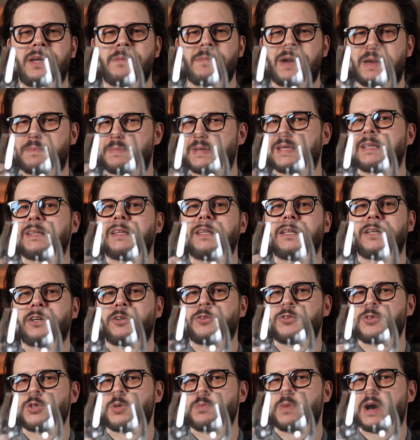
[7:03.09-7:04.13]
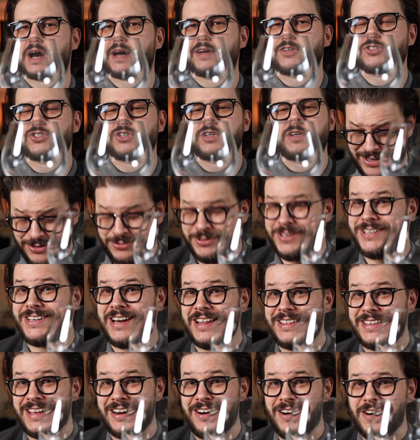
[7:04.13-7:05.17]
It might be a little too much. It's really
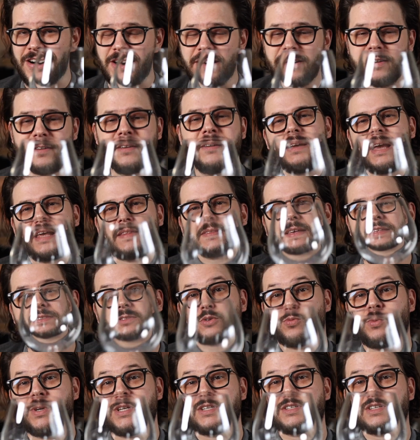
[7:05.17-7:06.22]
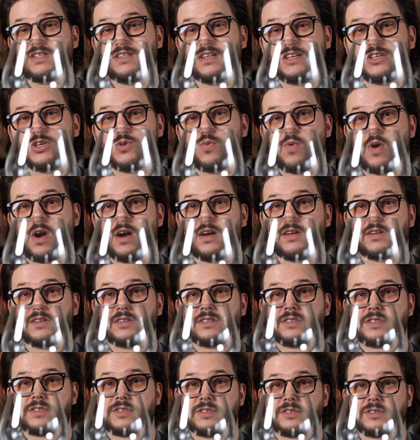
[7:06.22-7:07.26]
not that hard. And then the reason that you
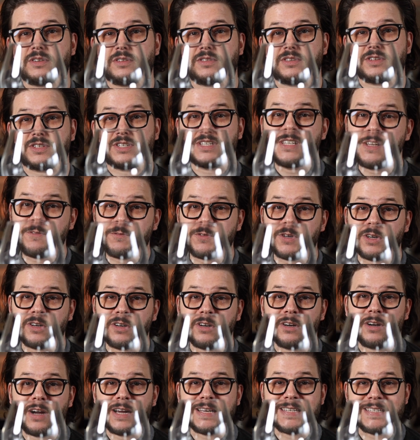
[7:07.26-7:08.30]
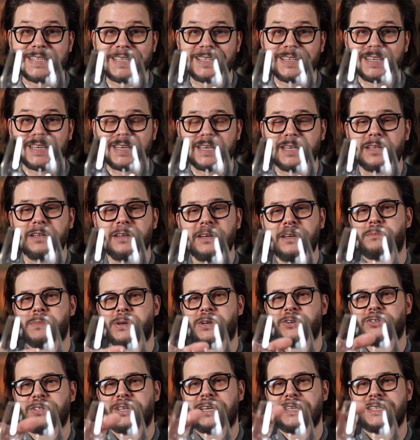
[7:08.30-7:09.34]
want the snifter, ideally,
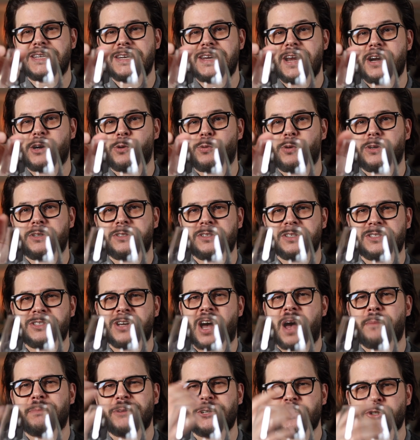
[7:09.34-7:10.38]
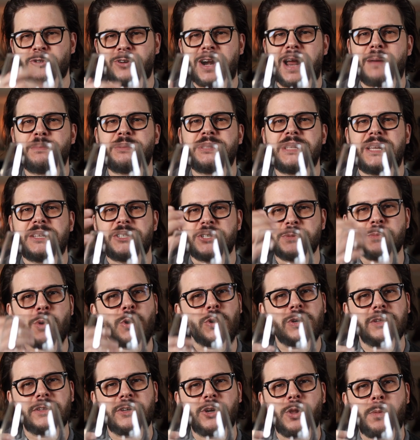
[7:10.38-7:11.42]
because it gets narrower to the top, it traps that
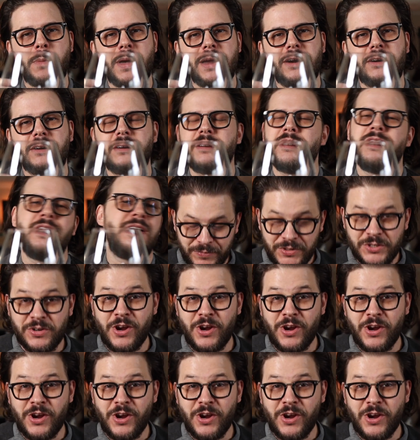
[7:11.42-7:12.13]
smoke a little better.